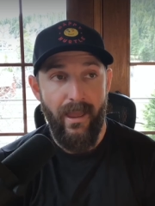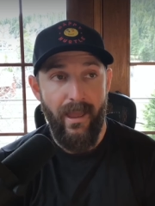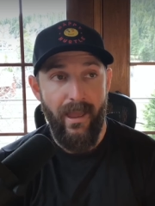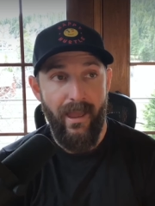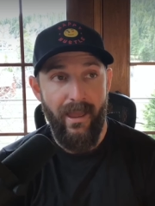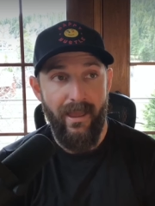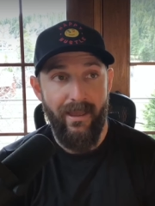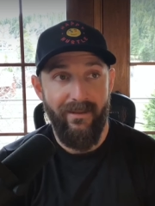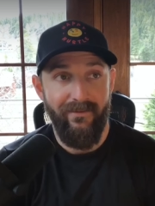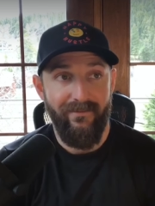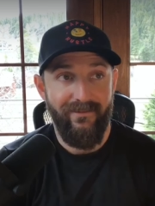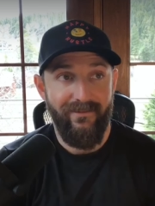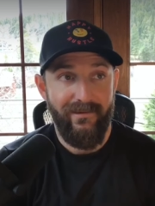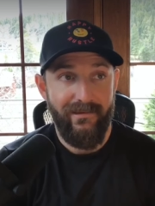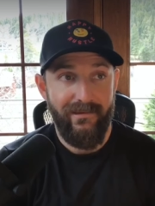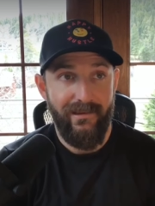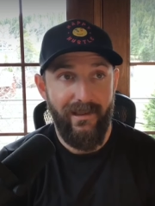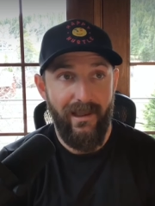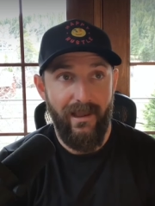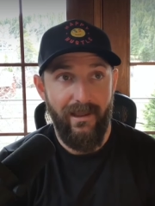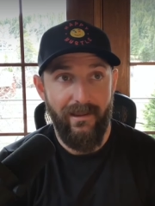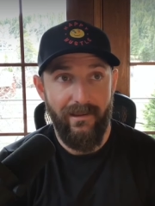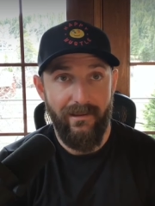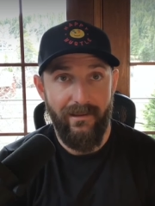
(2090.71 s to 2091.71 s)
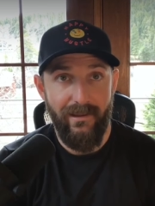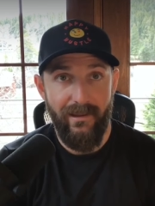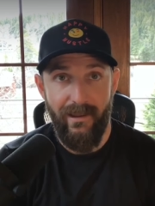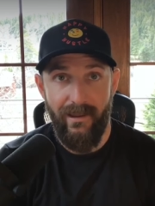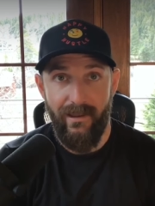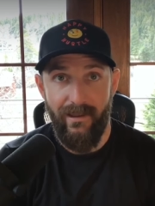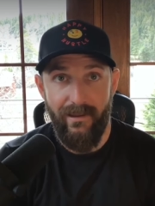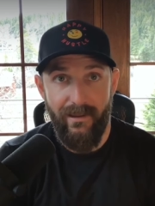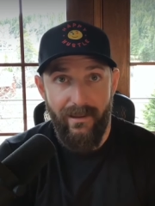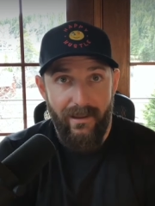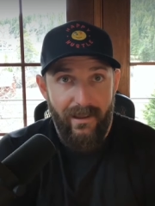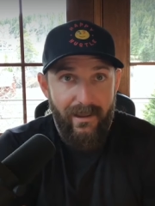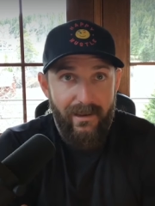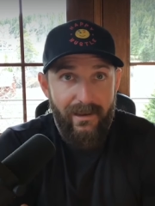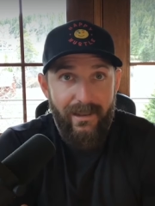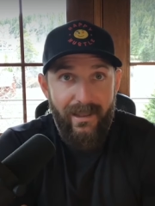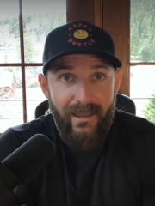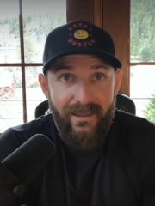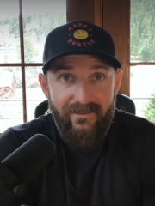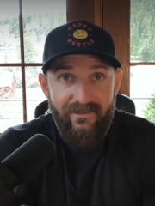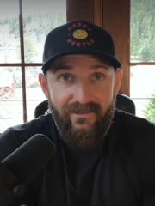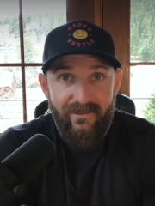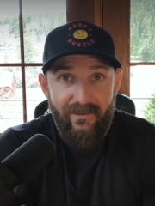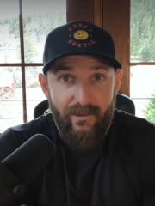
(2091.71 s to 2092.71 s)
And
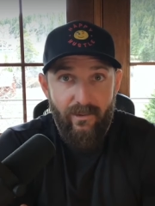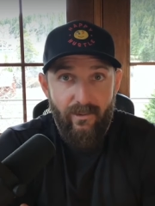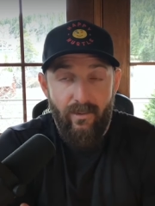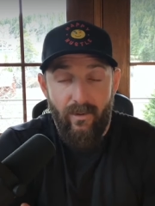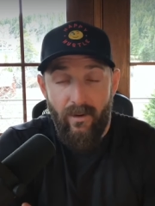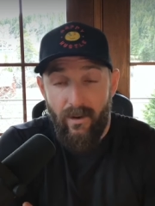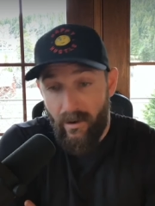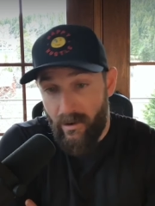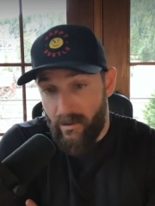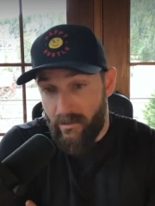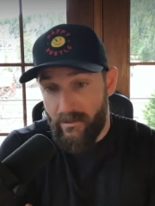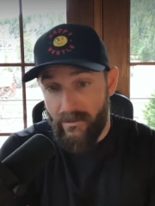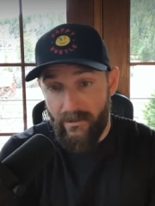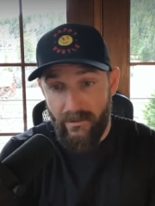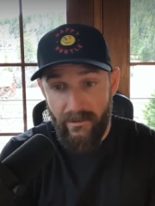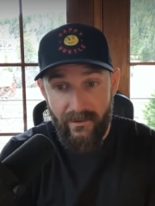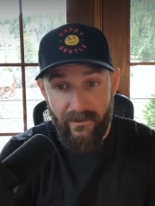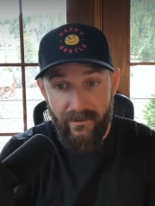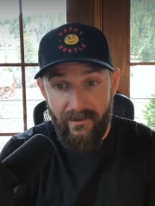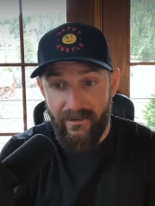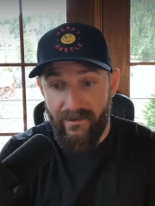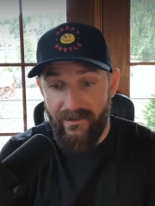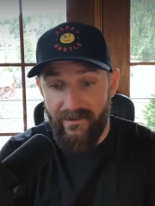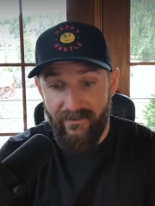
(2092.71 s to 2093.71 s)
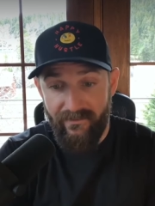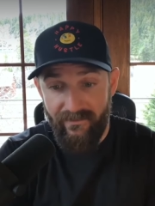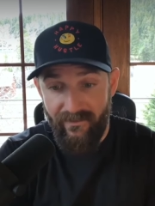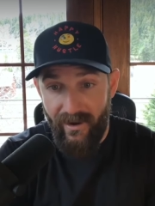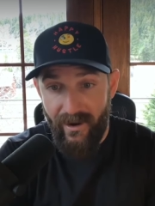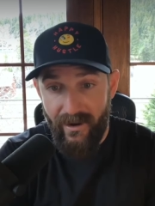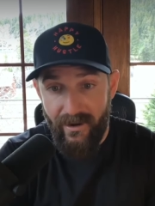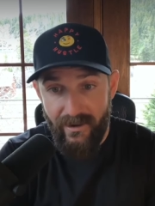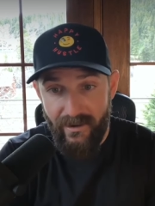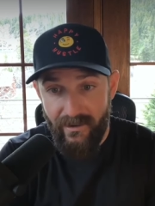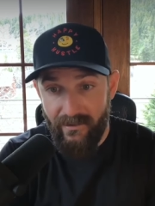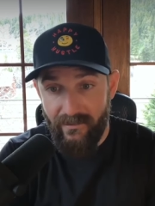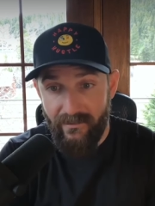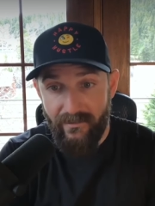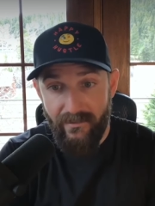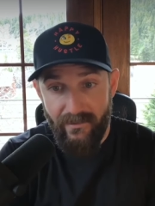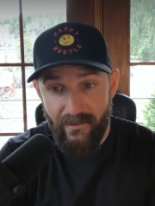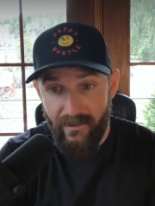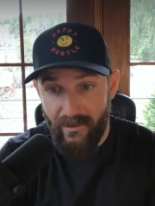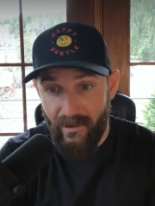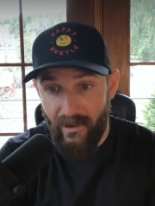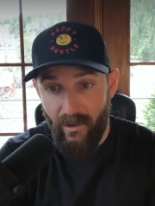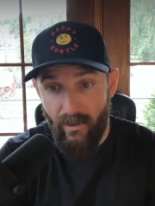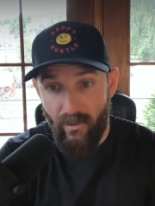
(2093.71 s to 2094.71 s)
unless you are clearly defining,
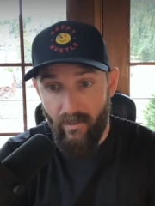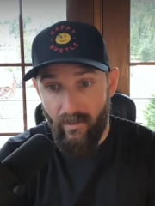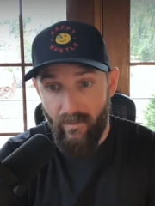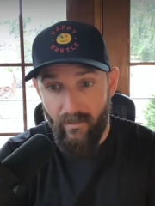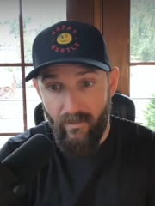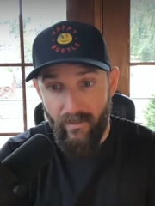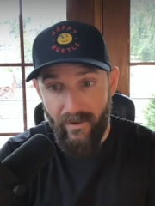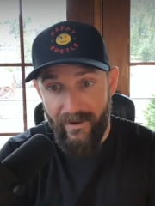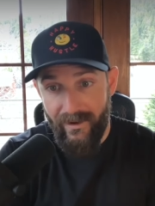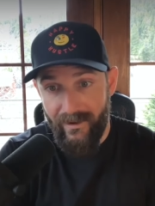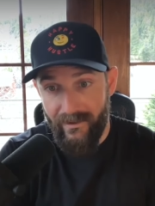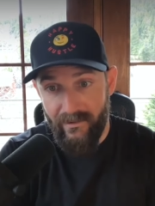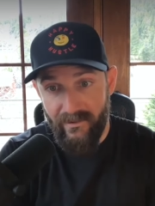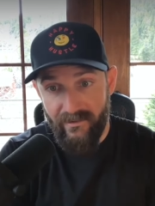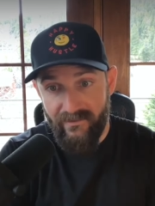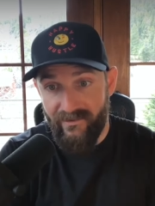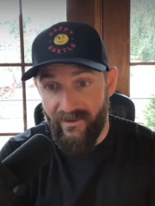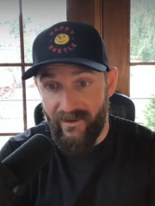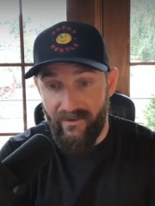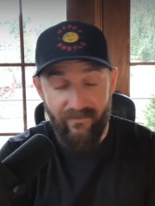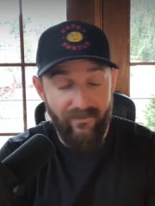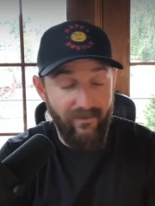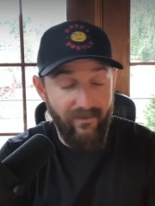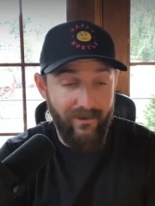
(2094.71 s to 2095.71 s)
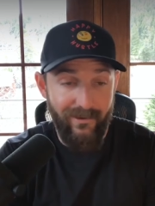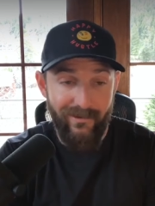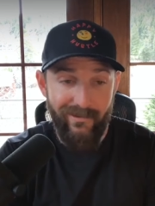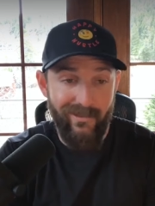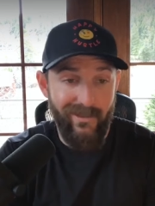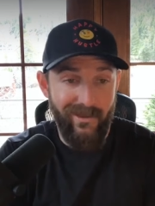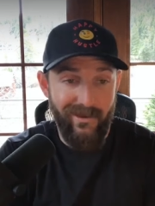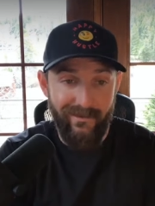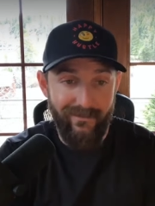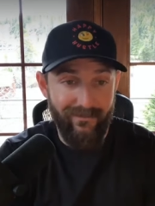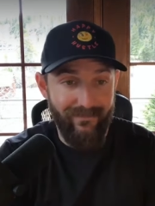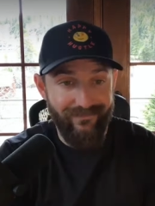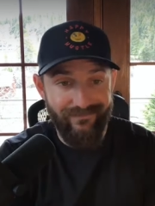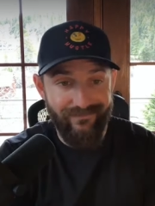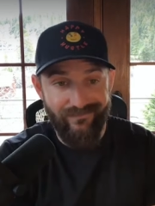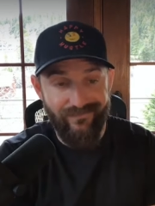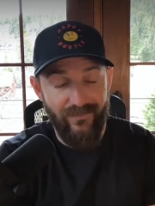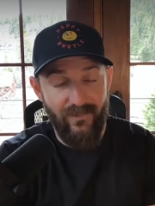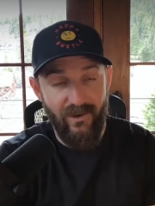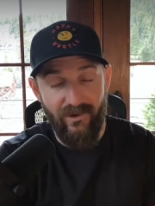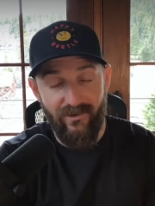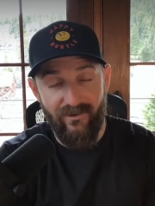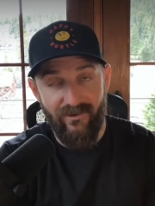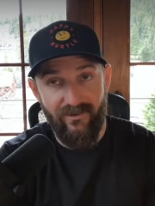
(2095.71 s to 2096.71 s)
you know, what it looks like for you, then
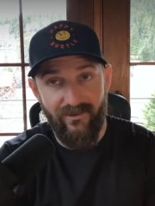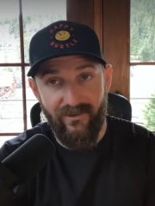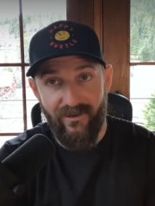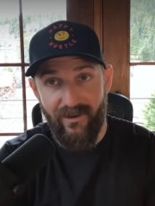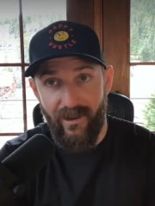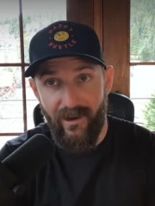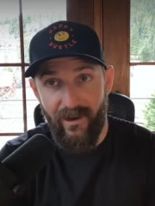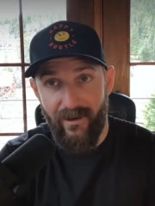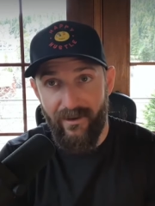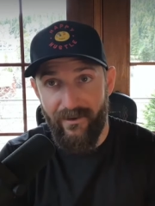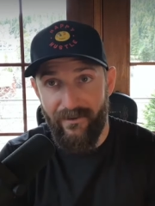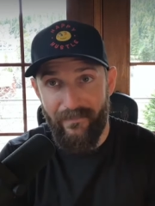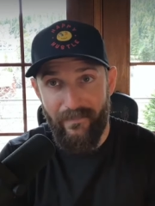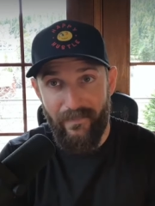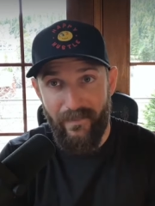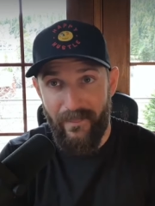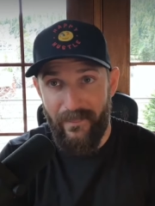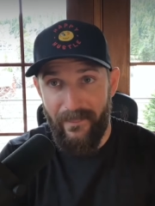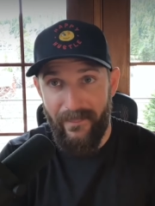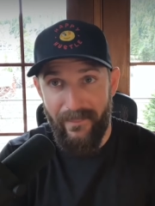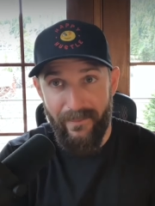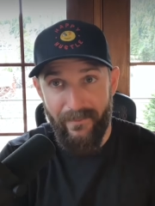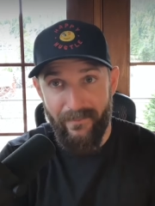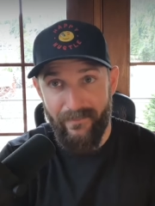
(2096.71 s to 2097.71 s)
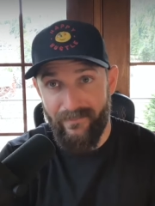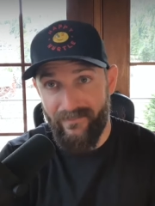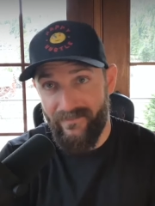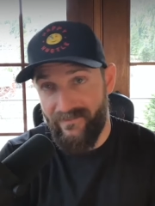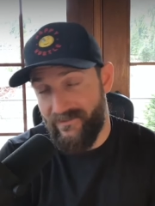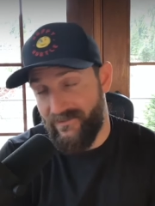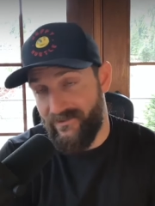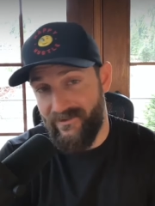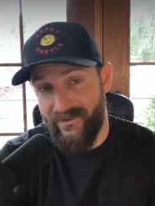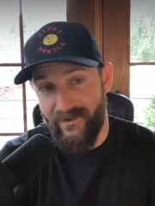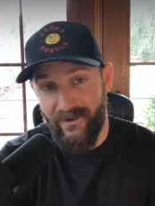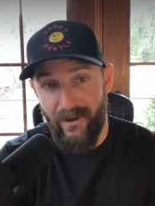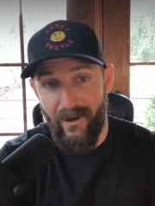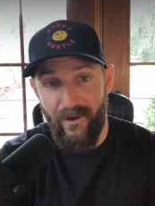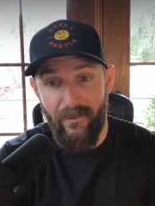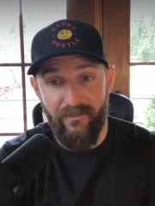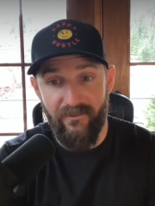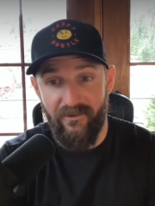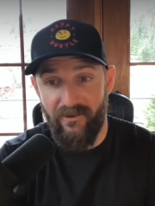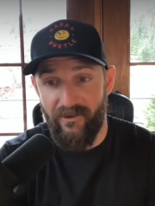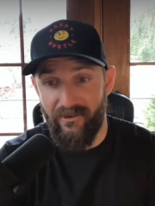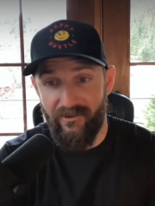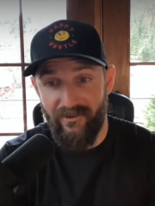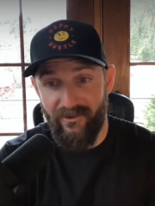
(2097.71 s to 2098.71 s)
you're just going to succumb
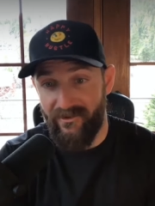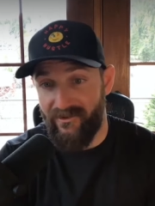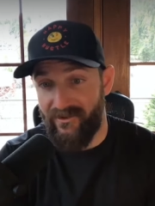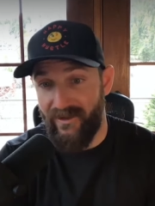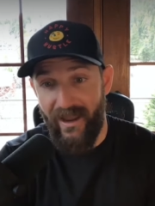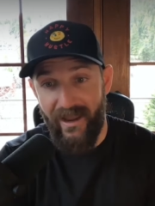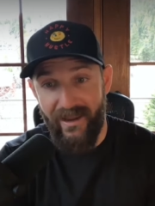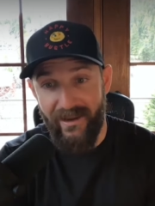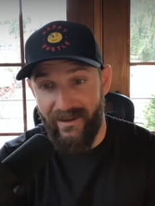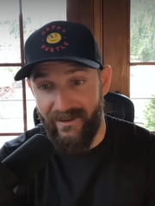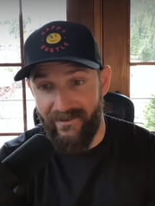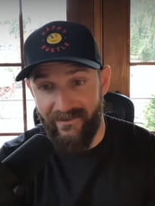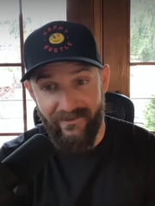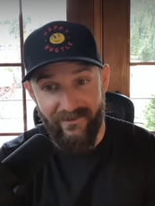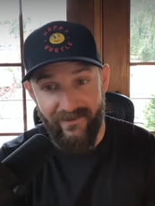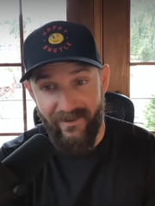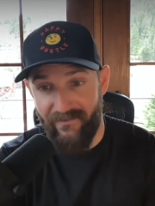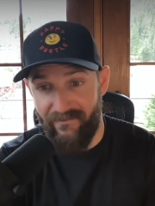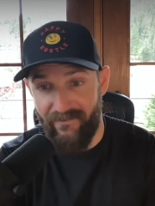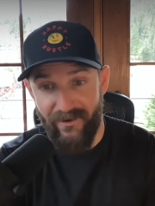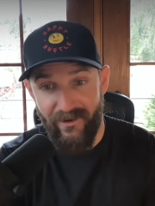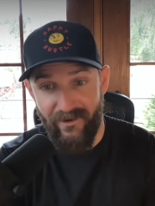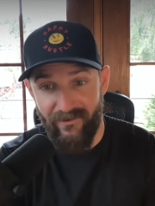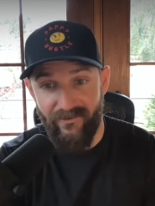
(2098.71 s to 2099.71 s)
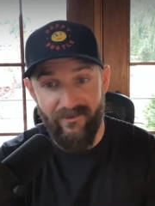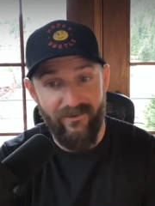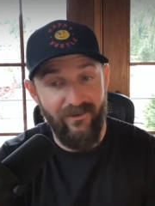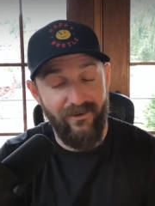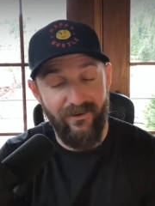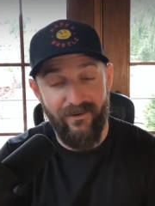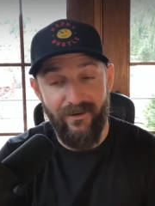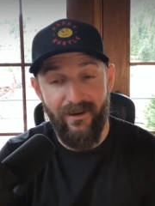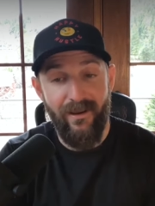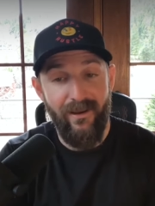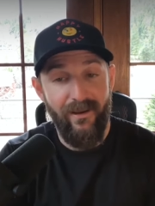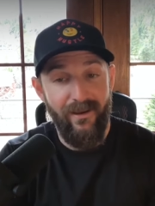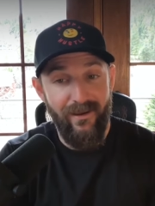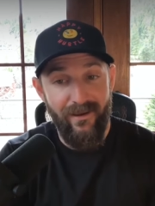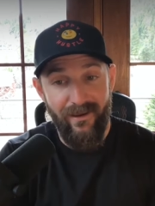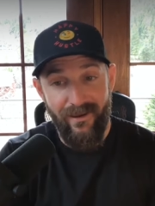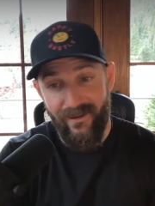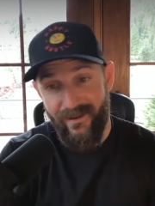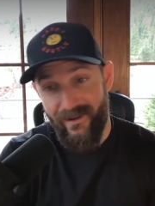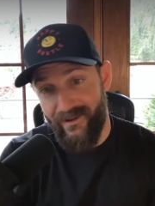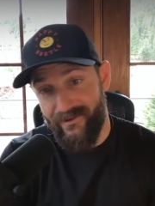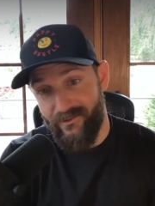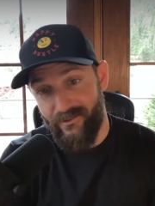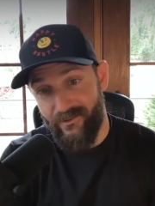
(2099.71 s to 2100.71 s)
to society's definition and